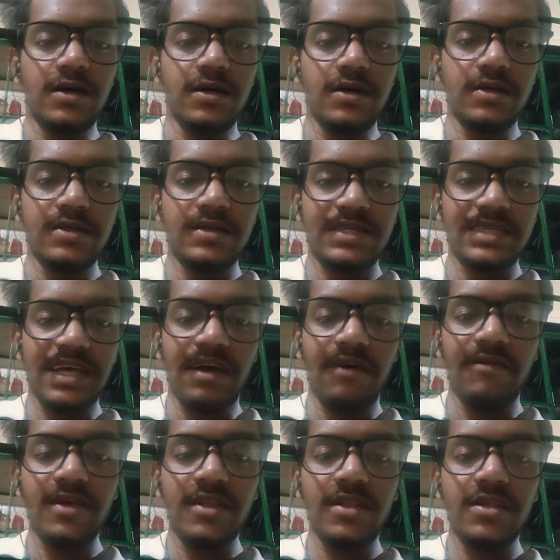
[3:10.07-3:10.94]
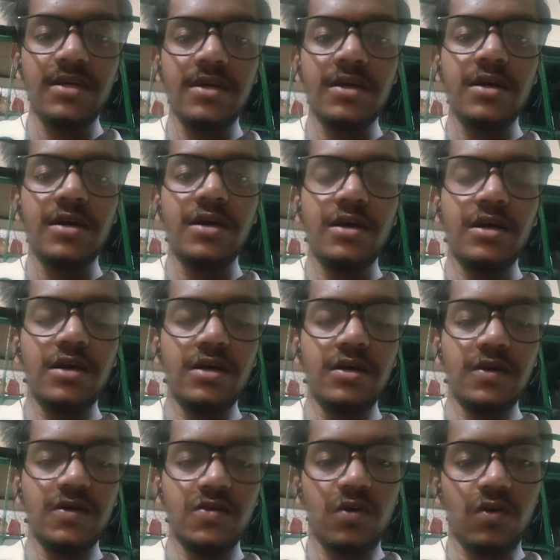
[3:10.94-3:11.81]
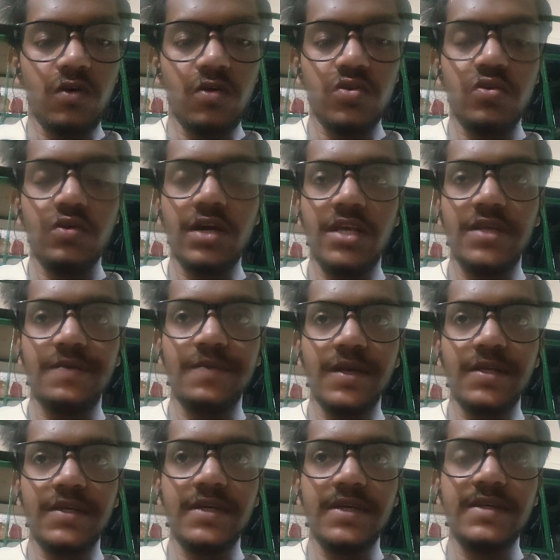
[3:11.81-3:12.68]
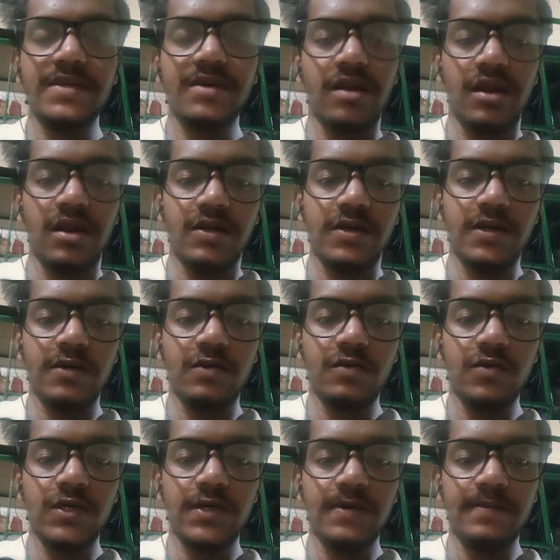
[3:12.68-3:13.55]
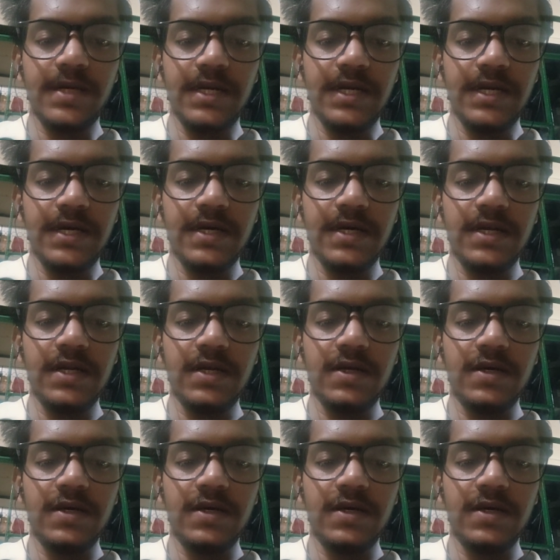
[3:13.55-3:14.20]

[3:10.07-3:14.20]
Seventh is also expenses related to the medical